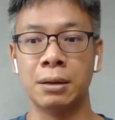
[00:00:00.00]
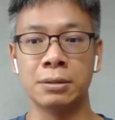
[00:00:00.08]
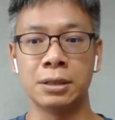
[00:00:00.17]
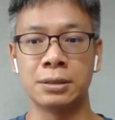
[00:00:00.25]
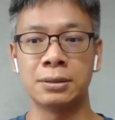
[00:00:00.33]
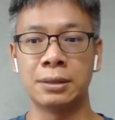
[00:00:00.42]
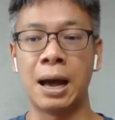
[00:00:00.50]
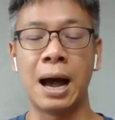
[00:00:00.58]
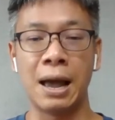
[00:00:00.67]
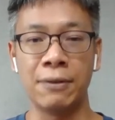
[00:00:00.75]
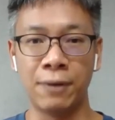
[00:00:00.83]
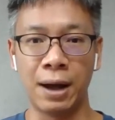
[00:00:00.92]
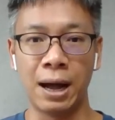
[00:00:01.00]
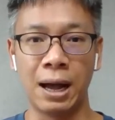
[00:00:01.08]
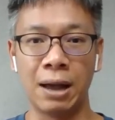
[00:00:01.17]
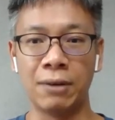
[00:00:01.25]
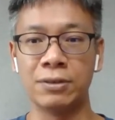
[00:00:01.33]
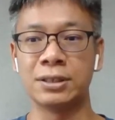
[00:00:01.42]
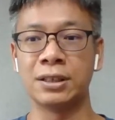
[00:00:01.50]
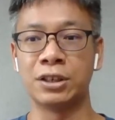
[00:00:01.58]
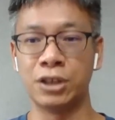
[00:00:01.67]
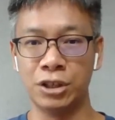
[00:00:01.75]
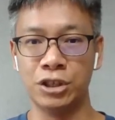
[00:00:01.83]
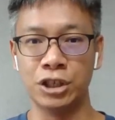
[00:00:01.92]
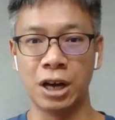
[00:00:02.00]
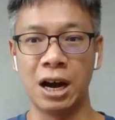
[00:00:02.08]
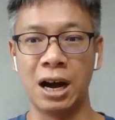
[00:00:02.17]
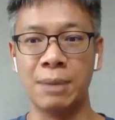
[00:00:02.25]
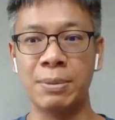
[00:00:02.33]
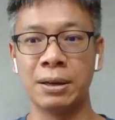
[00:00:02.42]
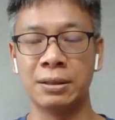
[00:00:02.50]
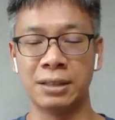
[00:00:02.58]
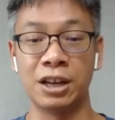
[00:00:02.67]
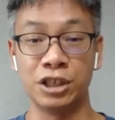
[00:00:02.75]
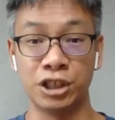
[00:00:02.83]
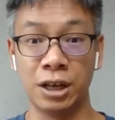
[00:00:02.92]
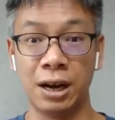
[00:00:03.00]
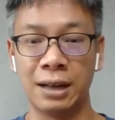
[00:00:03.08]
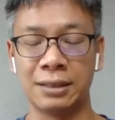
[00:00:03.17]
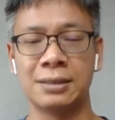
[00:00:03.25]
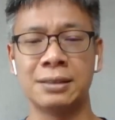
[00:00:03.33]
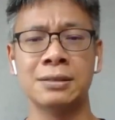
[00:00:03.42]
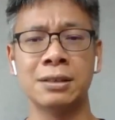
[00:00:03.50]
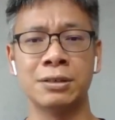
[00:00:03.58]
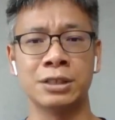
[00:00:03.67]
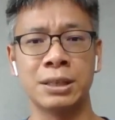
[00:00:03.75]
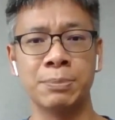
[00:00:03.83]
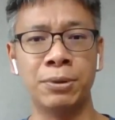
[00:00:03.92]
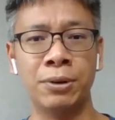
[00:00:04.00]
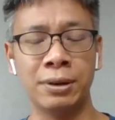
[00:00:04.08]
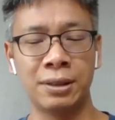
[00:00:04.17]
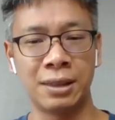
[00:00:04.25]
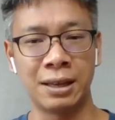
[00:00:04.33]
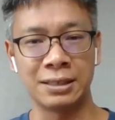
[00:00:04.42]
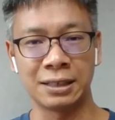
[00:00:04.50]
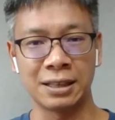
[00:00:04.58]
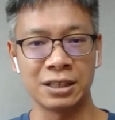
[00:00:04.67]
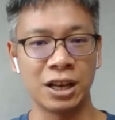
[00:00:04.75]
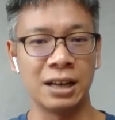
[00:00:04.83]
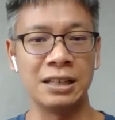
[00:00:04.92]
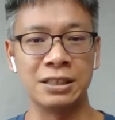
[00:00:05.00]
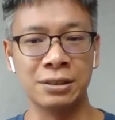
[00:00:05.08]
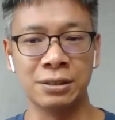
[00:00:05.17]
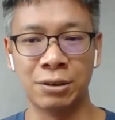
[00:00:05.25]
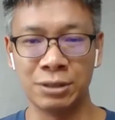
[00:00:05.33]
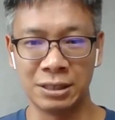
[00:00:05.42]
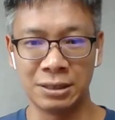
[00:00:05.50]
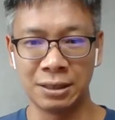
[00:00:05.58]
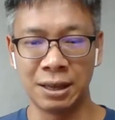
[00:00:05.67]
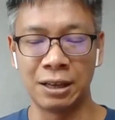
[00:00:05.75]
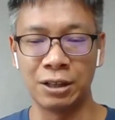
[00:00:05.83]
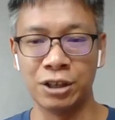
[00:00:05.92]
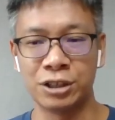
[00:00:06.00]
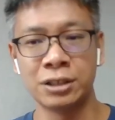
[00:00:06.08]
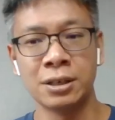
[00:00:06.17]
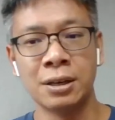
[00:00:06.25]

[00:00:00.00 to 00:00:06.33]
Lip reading: just the high fives, the good job, nice shot, simple things like that. Chinese know these English,